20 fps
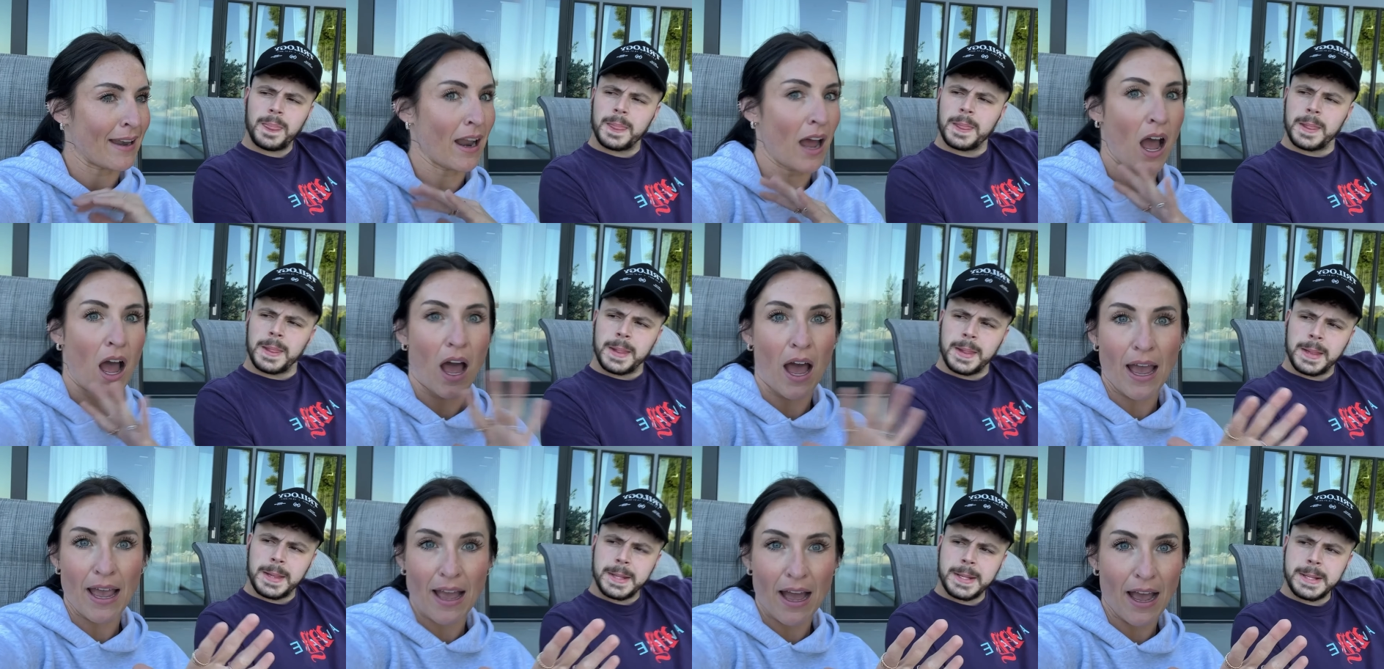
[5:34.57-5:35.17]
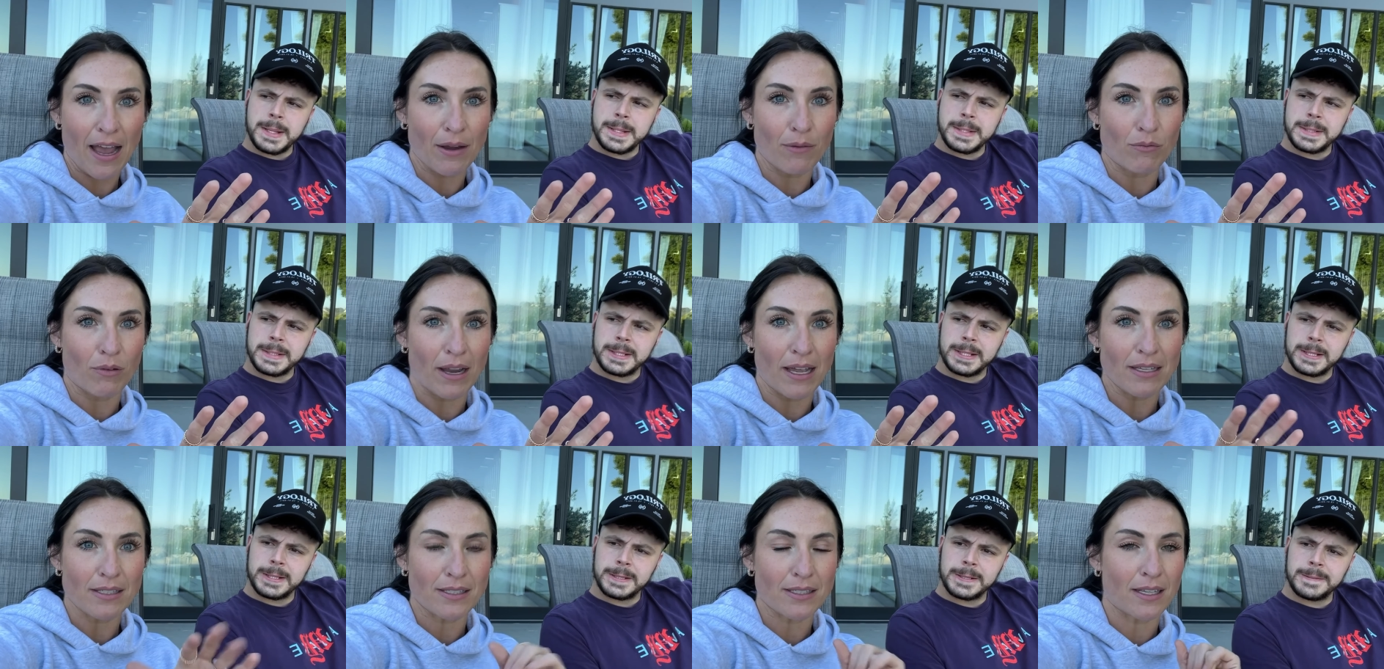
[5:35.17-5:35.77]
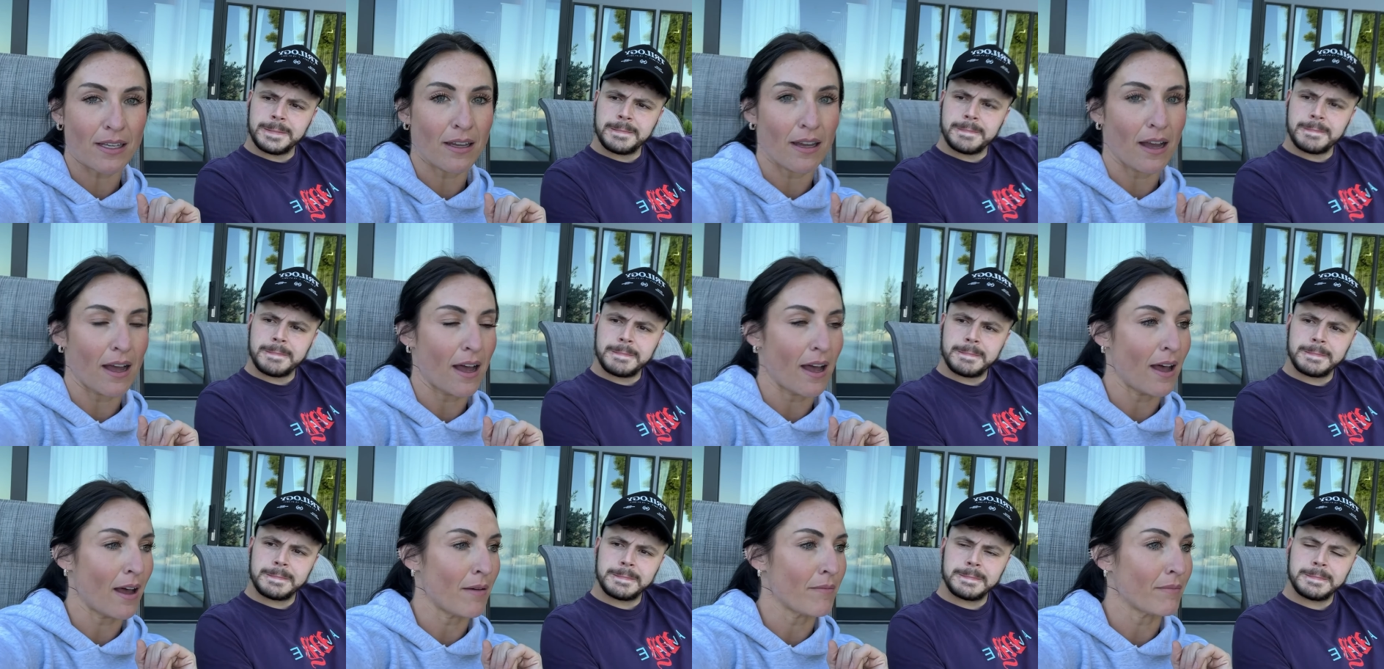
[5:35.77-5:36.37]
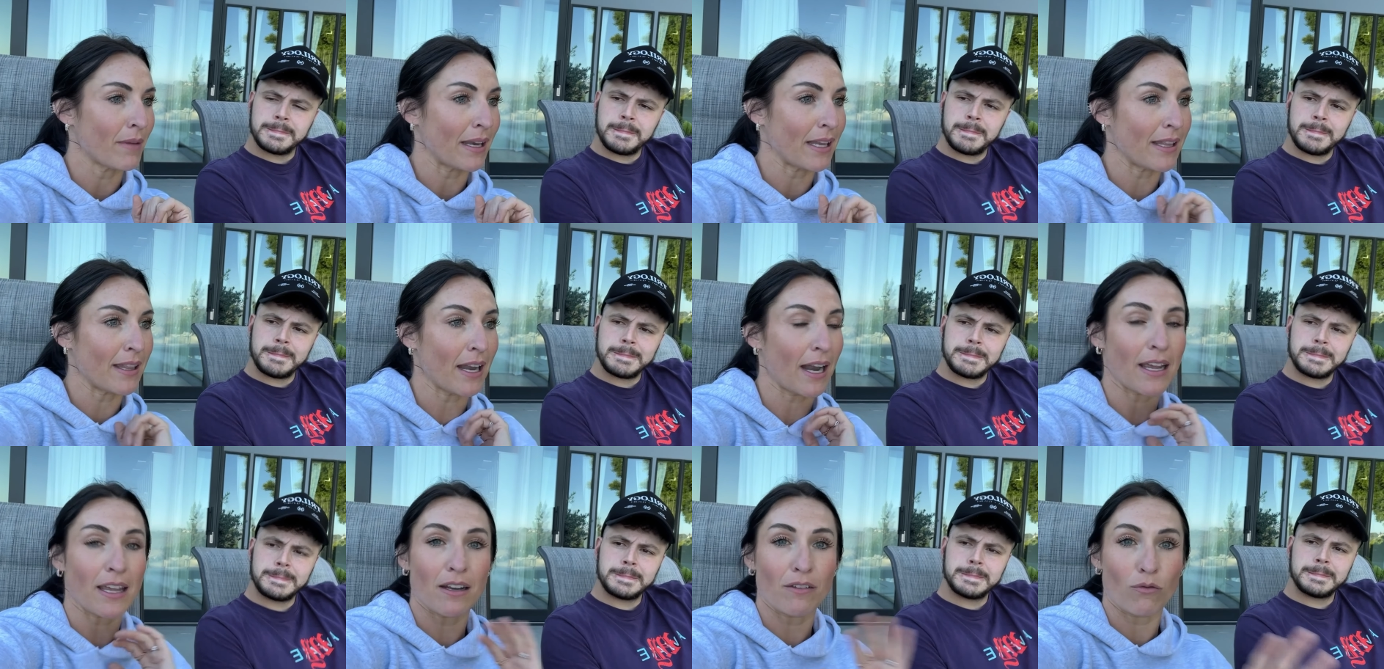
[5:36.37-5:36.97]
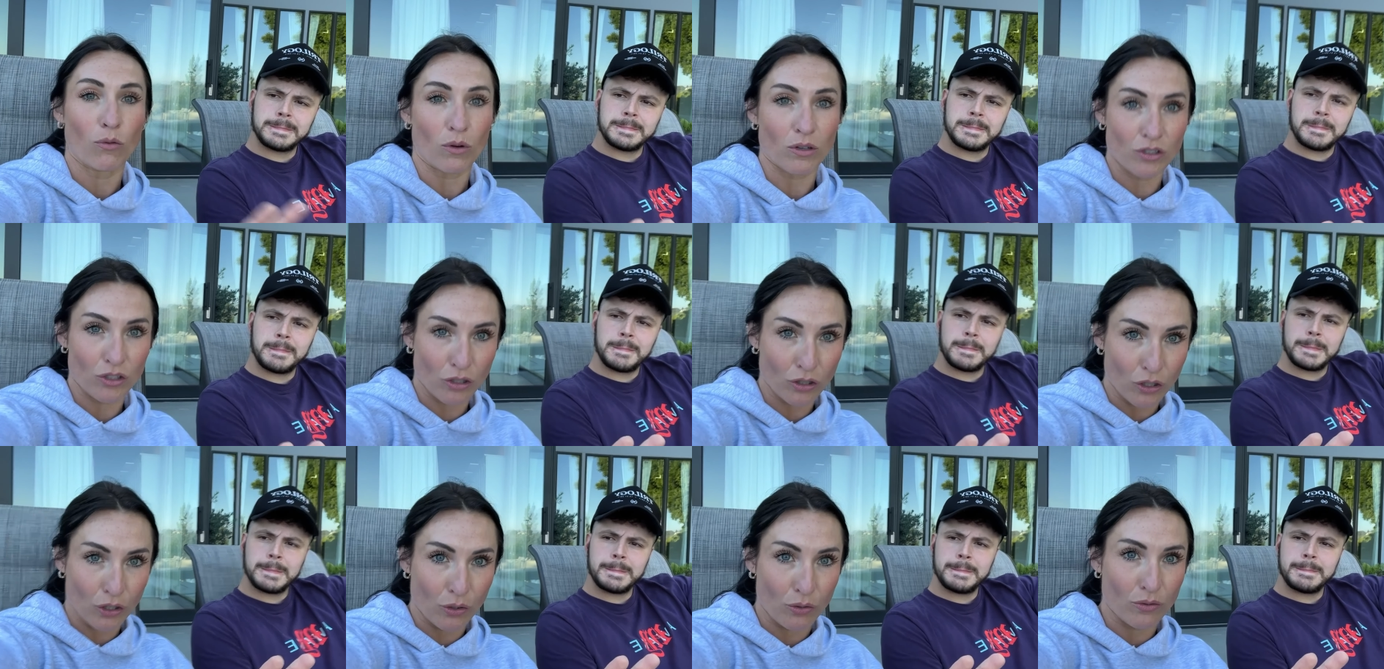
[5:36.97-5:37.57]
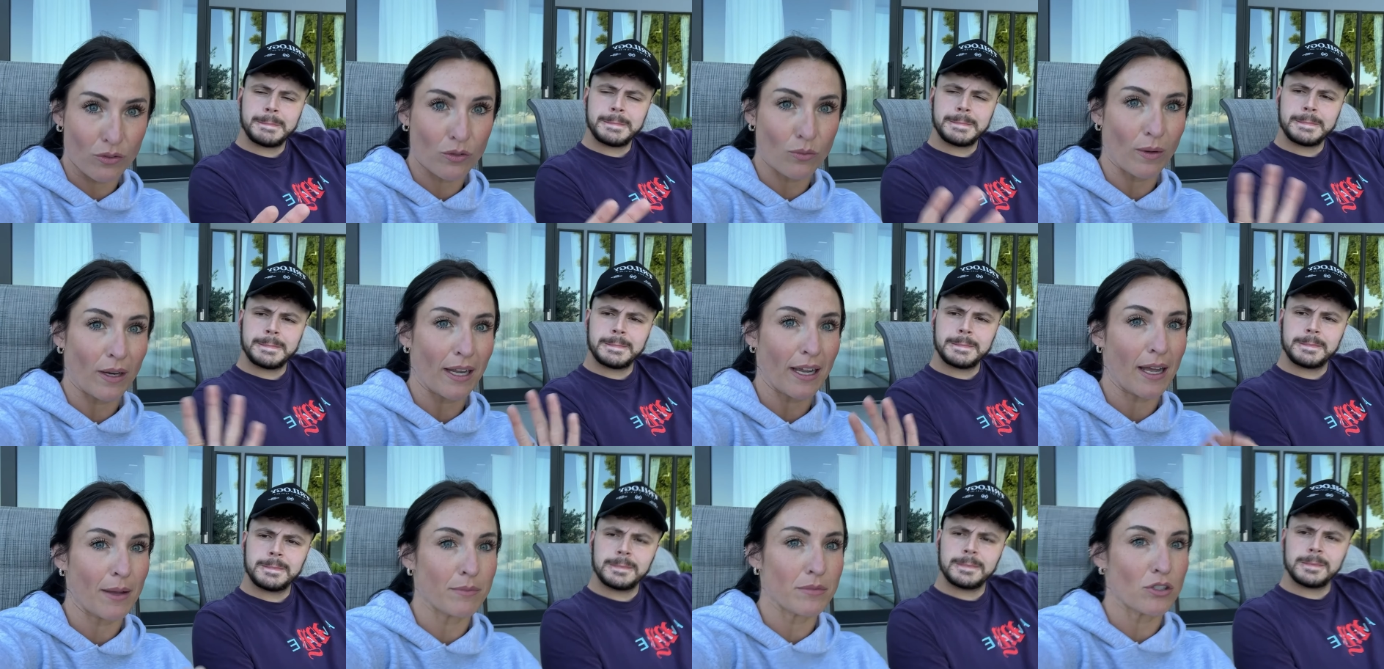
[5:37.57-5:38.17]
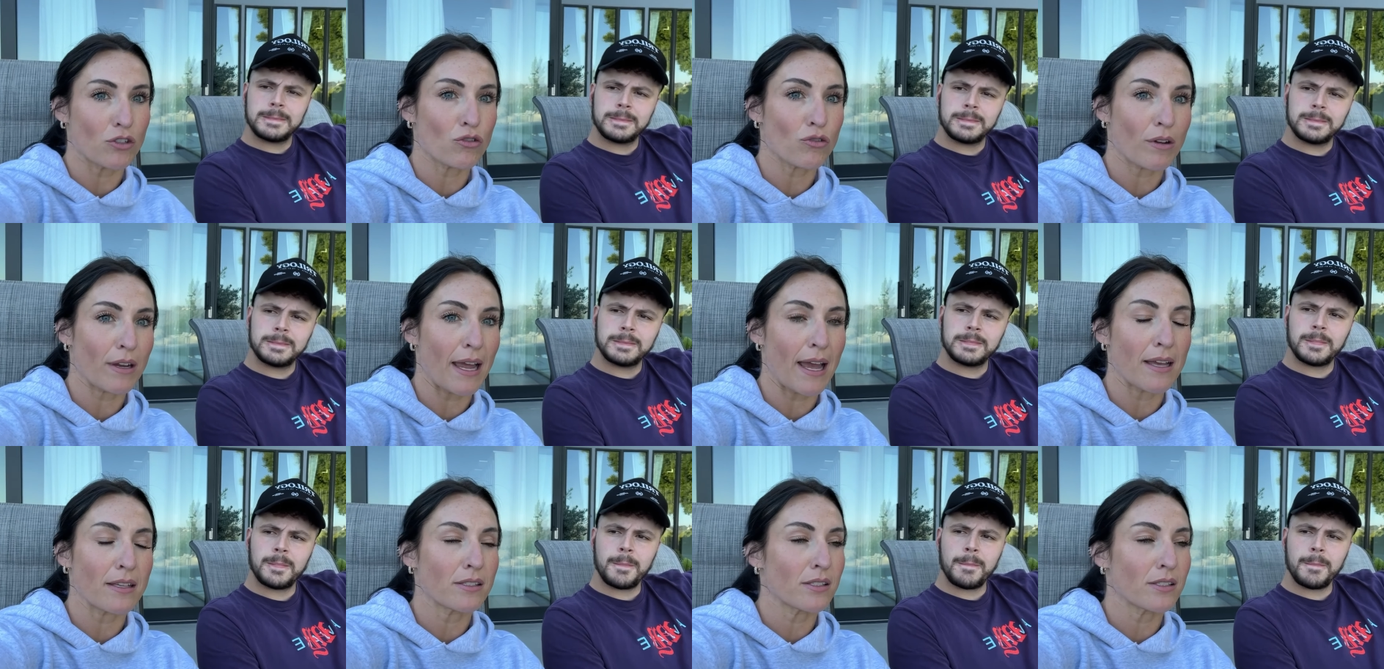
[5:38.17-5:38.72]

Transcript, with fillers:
Speaker 1: high risk, money that I can afford to lose when it comes to Trias.